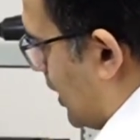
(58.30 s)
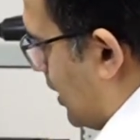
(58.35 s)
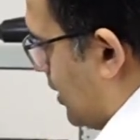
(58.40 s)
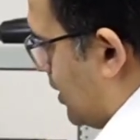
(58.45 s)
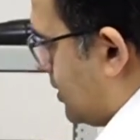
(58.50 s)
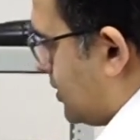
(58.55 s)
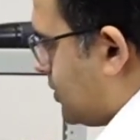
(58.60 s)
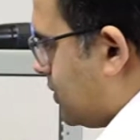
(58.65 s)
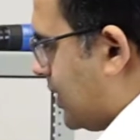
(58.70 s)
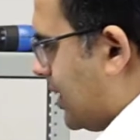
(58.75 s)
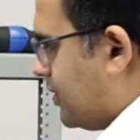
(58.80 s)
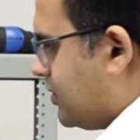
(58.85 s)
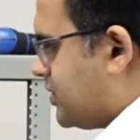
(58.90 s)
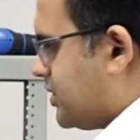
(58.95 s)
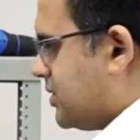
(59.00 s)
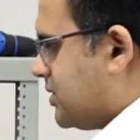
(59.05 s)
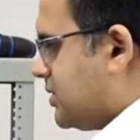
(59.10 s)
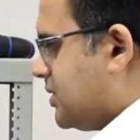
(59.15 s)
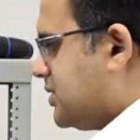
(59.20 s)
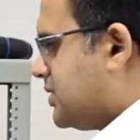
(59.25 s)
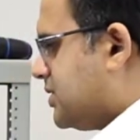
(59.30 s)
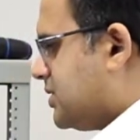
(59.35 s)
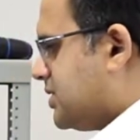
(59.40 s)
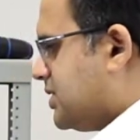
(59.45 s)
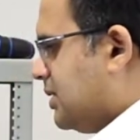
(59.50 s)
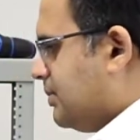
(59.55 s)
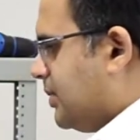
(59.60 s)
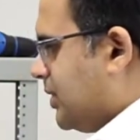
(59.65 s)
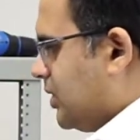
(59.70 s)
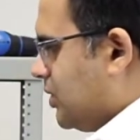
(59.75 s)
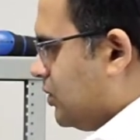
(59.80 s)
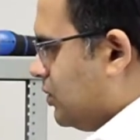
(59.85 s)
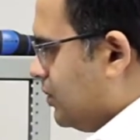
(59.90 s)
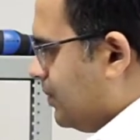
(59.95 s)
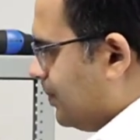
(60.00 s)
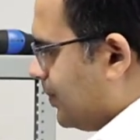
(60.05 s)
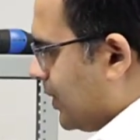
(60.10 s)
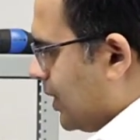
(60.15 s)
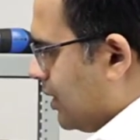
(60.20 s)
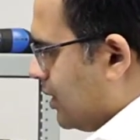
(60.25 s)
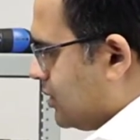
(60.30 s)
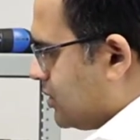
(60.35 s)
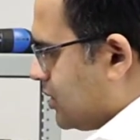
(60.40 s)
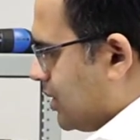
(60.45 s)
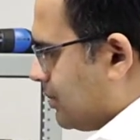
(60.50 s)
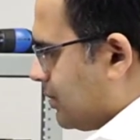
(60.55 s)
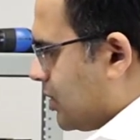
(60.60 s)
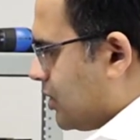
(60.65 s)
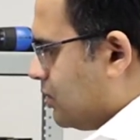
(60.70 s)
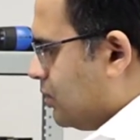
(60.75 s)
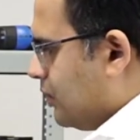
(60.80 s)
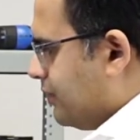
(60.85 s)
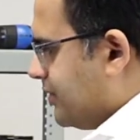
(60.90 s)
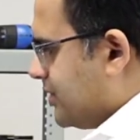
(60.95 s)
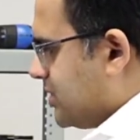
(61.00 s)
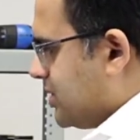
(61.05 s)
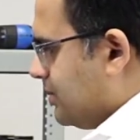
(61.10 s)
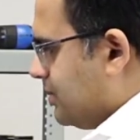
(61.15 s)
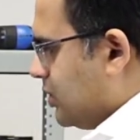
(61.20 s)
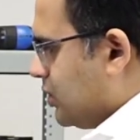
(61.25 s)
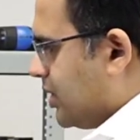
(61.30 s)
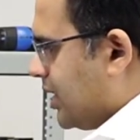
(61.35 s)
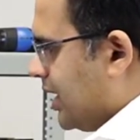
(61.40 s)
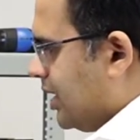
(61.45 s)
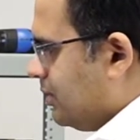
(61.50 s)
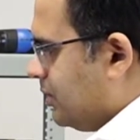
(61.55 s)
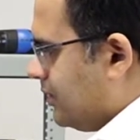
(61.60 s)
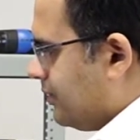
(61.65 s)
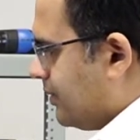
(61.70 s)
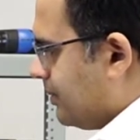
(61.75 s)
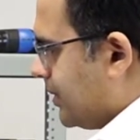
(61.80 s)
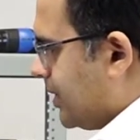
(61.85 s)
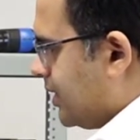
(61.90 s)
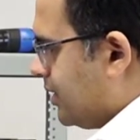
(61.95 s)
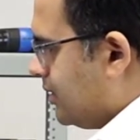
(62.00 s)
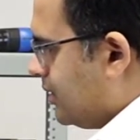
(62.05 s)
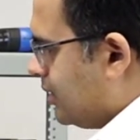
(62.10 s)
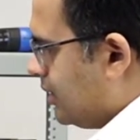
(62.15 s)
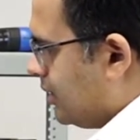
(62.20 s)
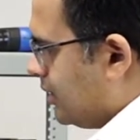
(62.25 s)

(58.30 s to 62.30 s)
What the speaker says: So now this is a CPU. So I'm going to remove the CPU cable from there.